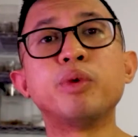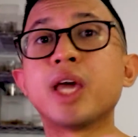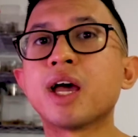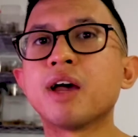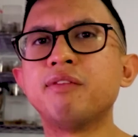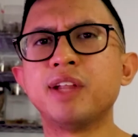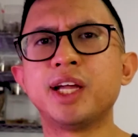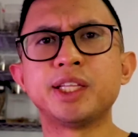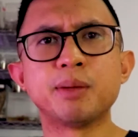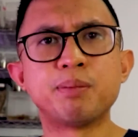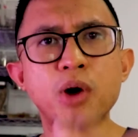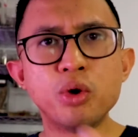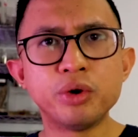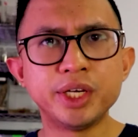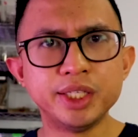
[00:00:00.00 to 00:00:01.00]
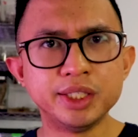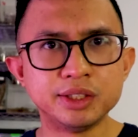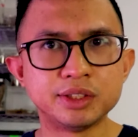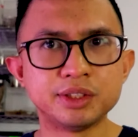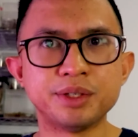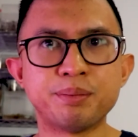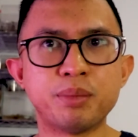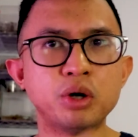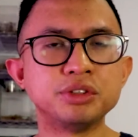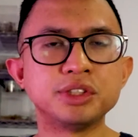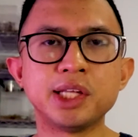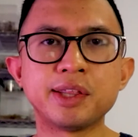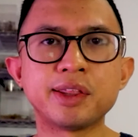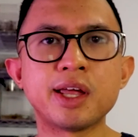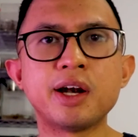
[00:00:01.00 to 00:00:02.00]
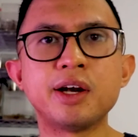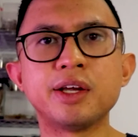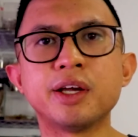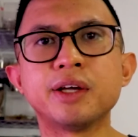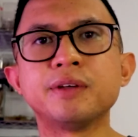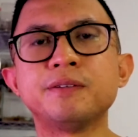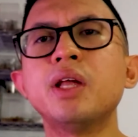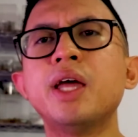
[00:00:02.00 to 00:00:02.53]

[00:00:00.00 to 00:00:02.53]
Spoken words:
we have like the pokies, the Poecilotheria,